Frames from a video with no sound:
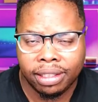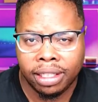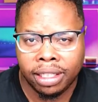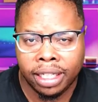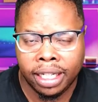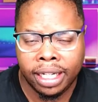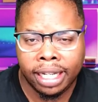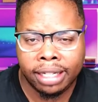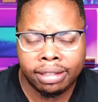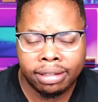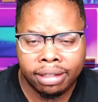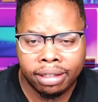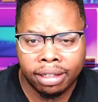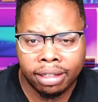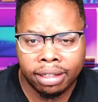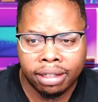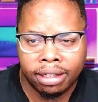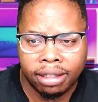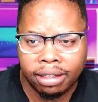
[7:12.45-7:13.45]
Now that's
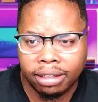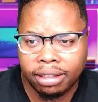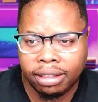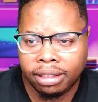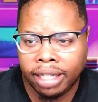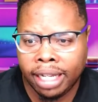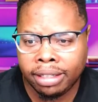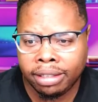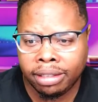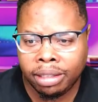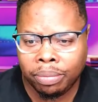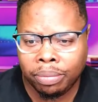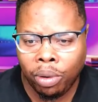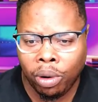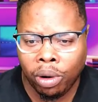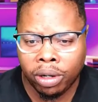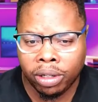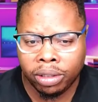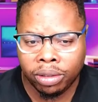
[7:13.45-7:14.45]
the that's the
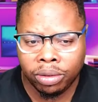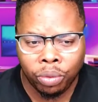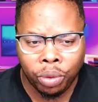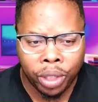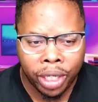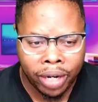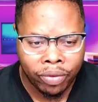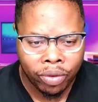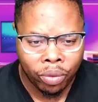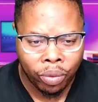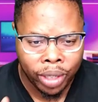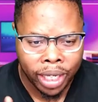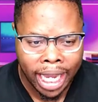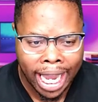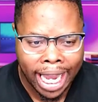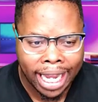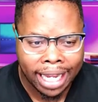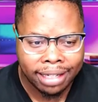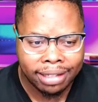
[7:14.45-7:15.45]
part, whatever we
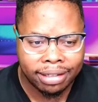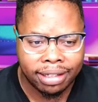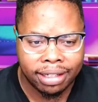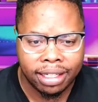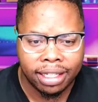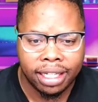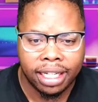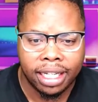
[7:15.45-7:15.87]
ask.